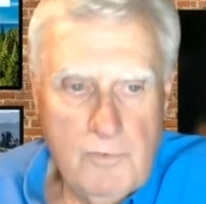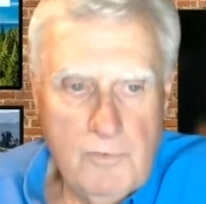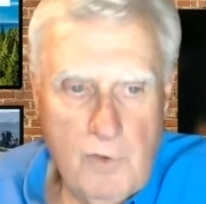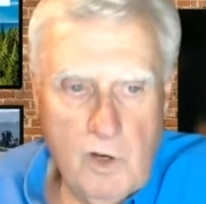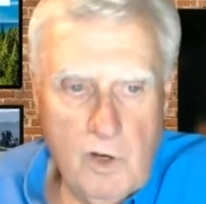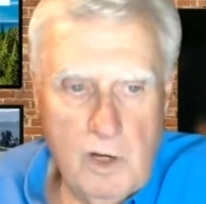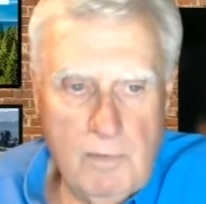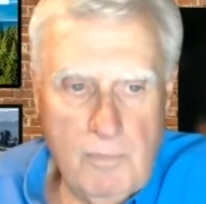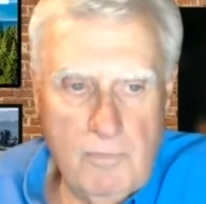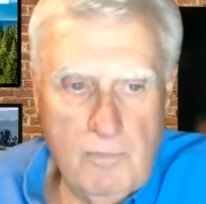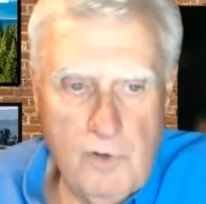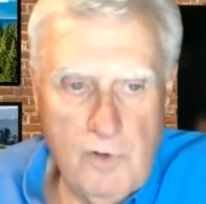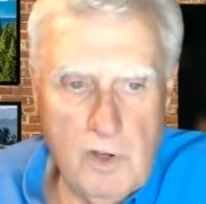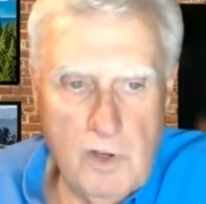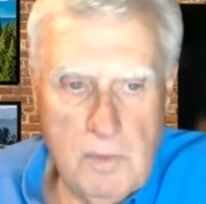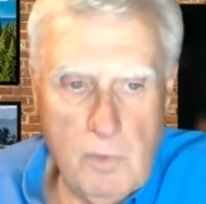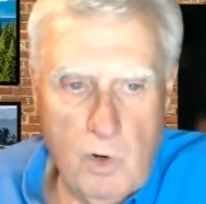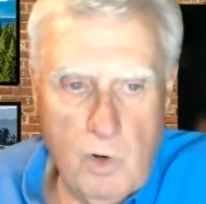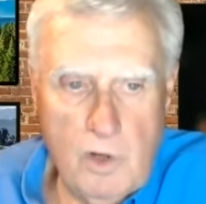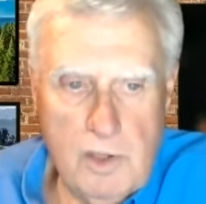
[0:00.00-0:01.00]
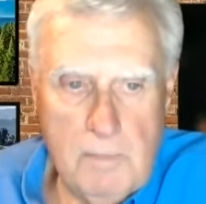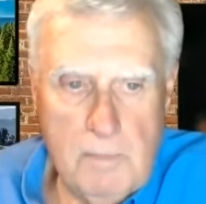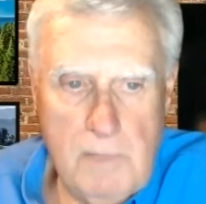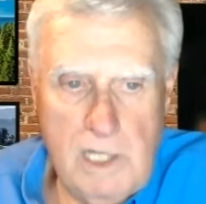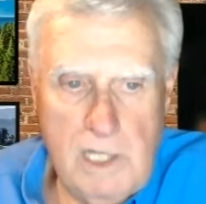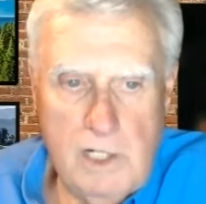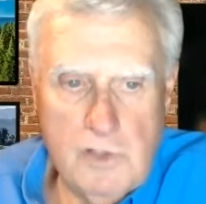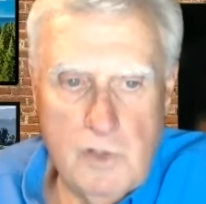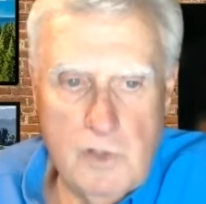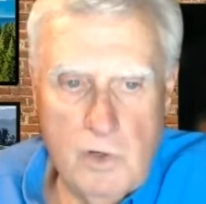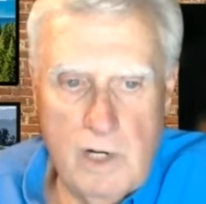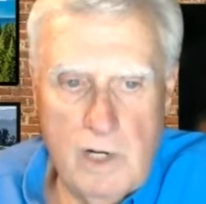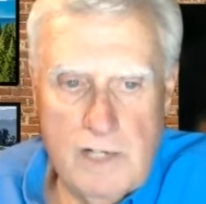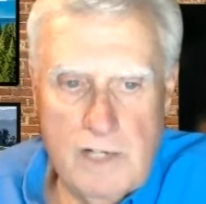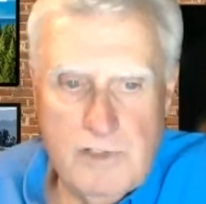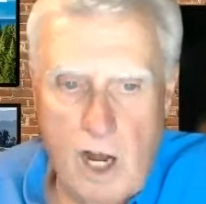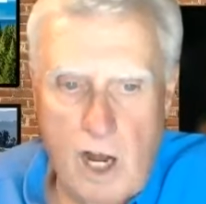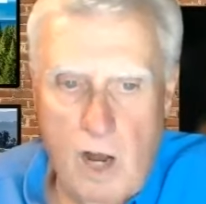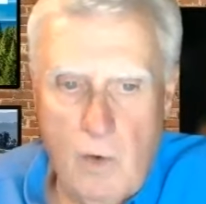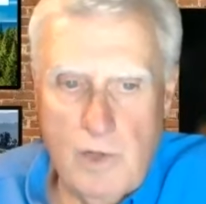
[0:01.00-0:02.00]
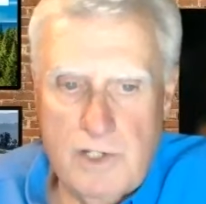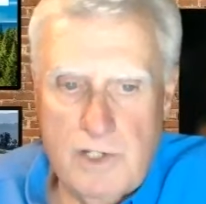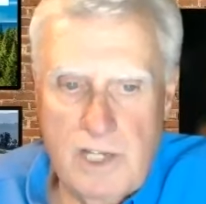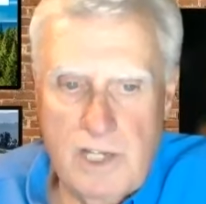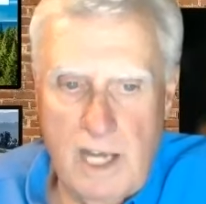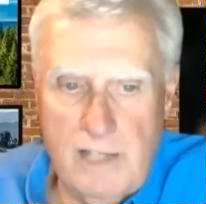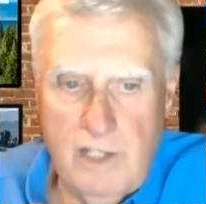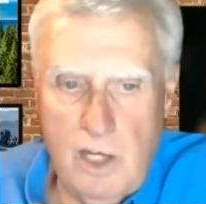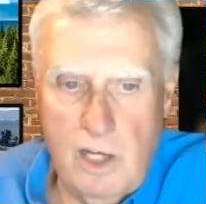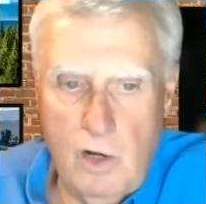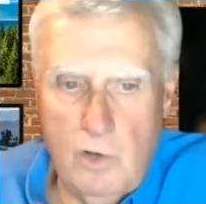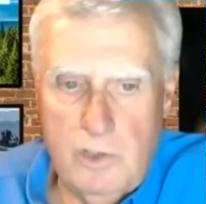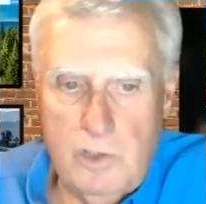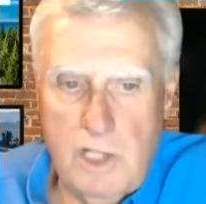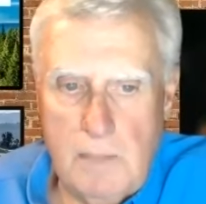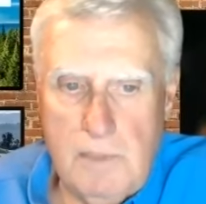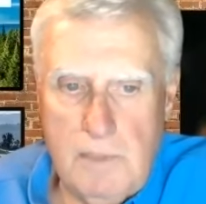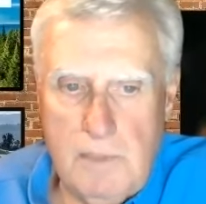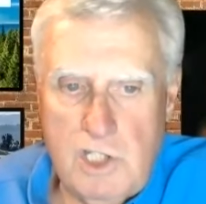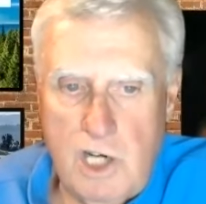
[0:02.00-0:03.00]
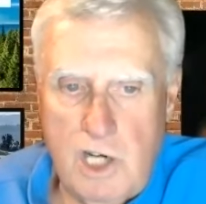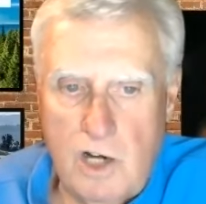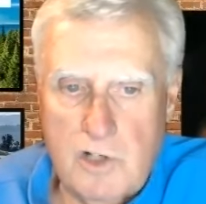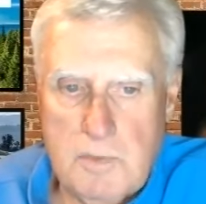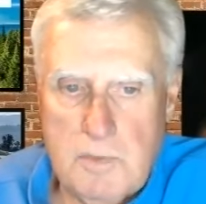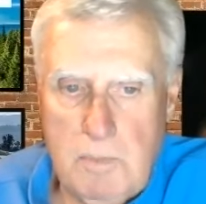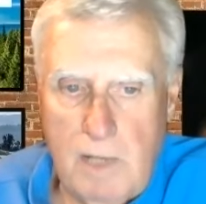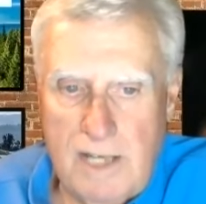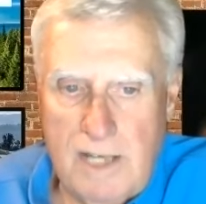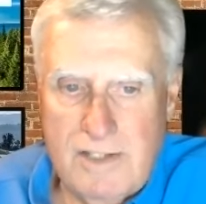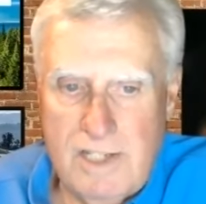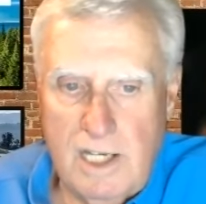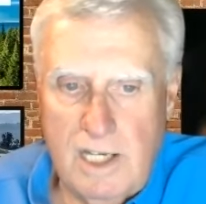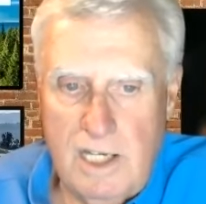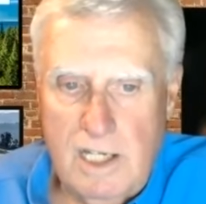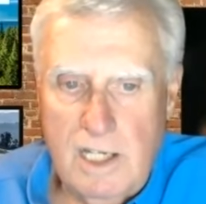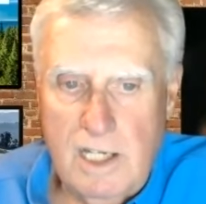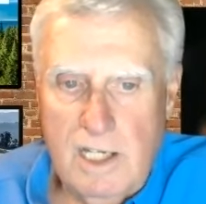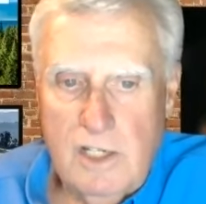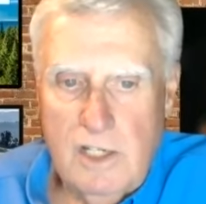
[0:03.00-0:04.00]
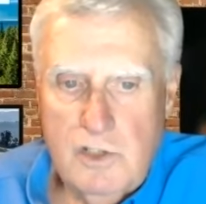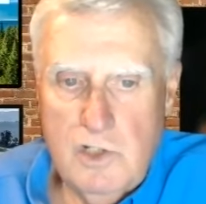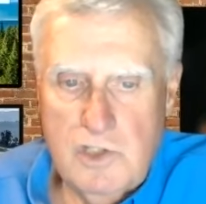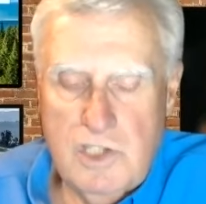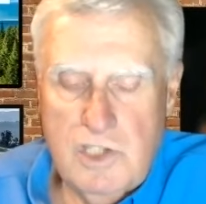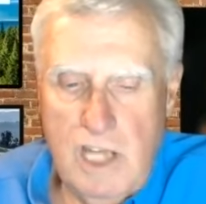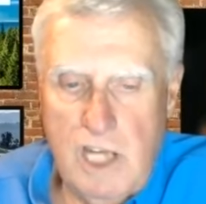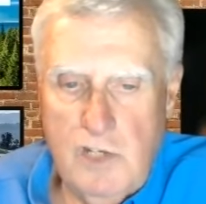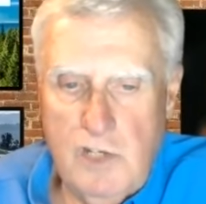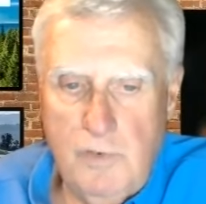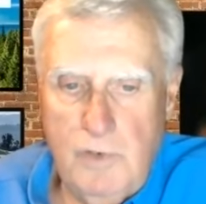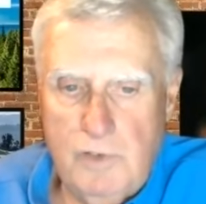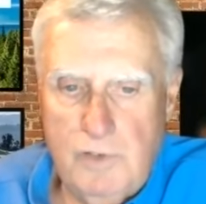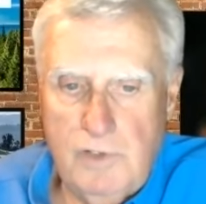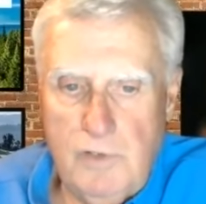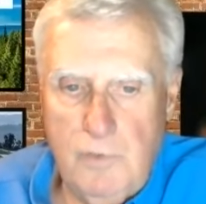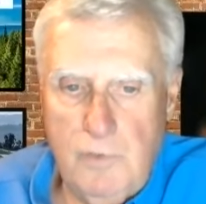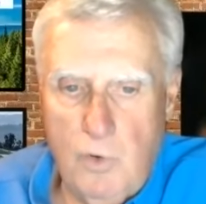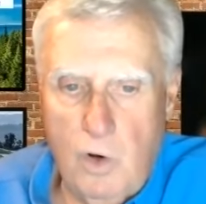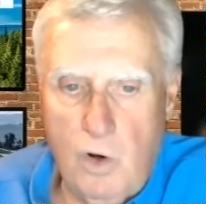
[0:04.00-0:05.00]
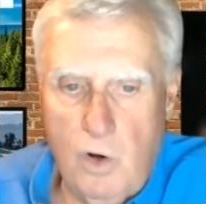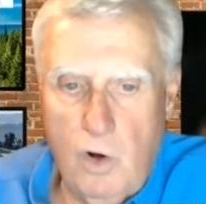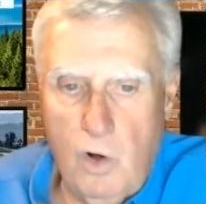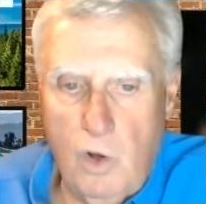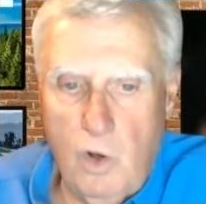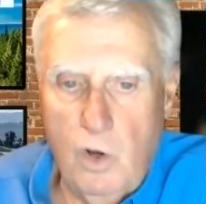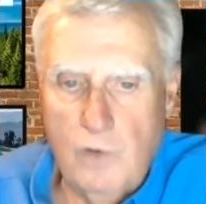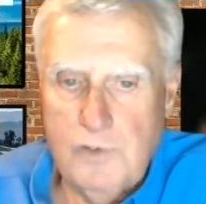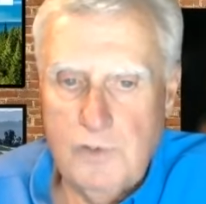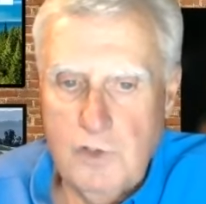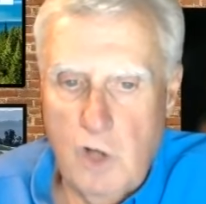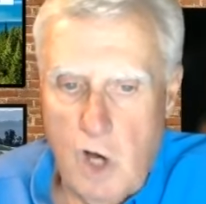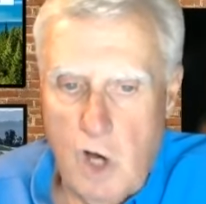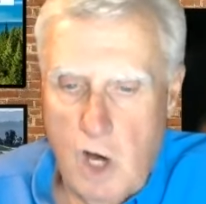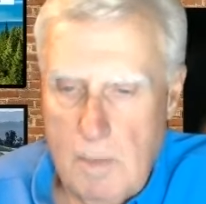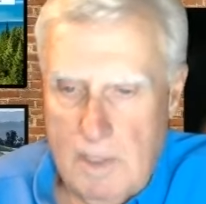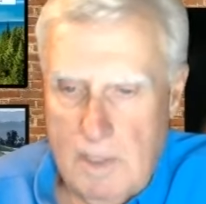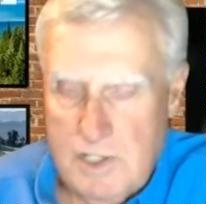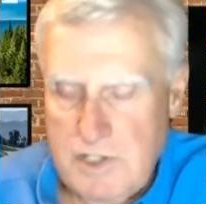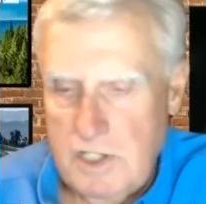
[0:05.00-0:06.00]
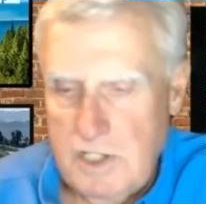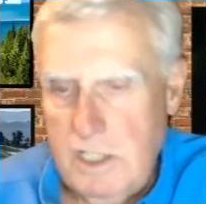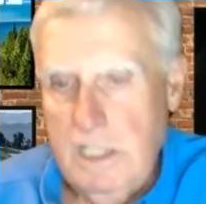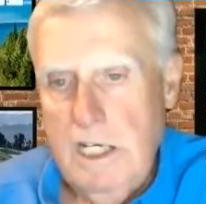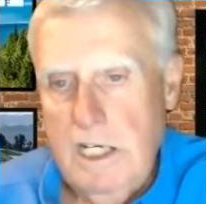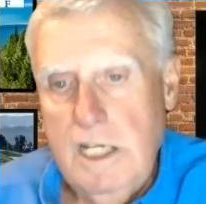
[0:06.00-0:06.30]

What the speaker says: Furthermore, the MENA Tour has always had the OWGR's blessing to stage 54-hole tournaments.